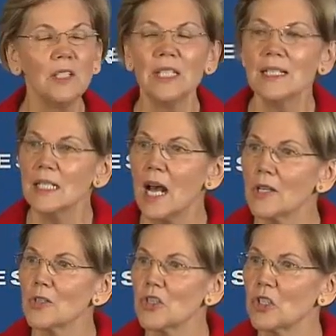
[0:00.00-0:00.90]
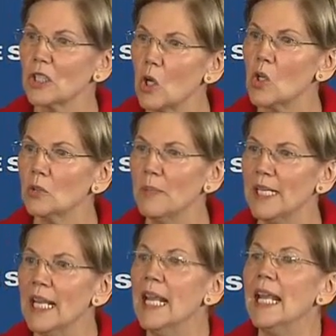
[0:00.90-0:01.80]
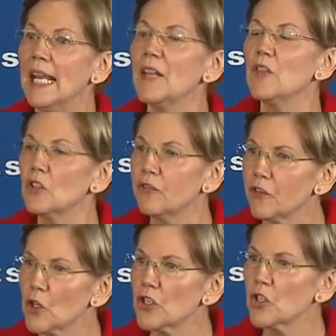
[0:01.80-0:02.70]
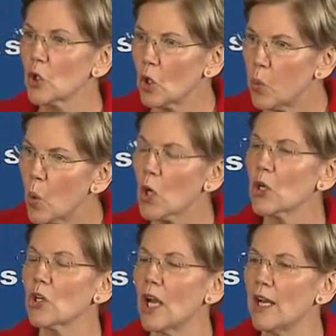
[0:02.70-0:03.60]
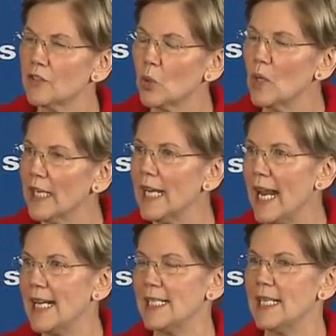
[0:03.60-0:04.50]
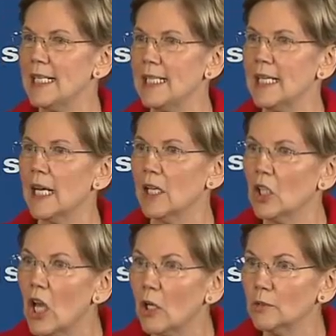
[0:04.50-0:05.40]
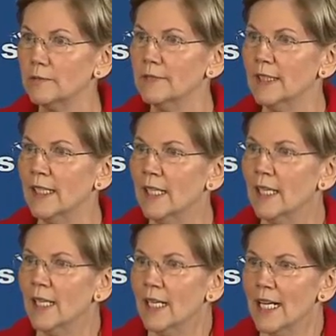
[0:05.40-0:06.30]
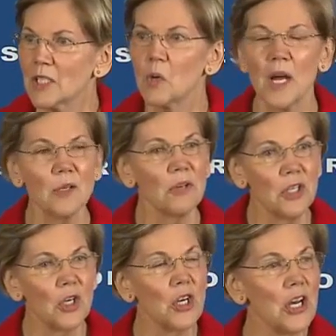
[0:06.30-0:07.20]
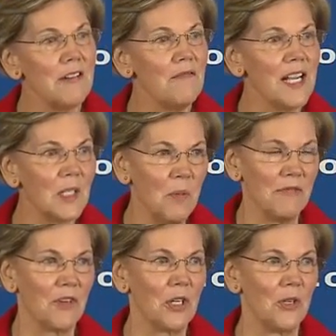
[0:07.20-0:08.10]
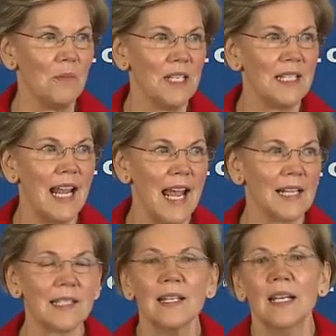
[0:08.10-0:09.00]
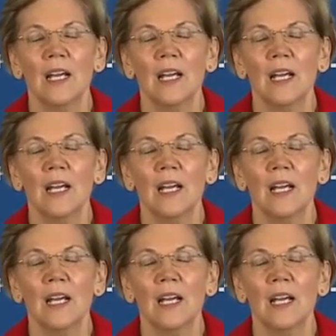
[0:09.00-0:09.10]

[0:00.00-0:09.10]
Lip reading: million to Goldman in the first quarter of 2018 alone. That's quite a return on investment for Goldman Sachs.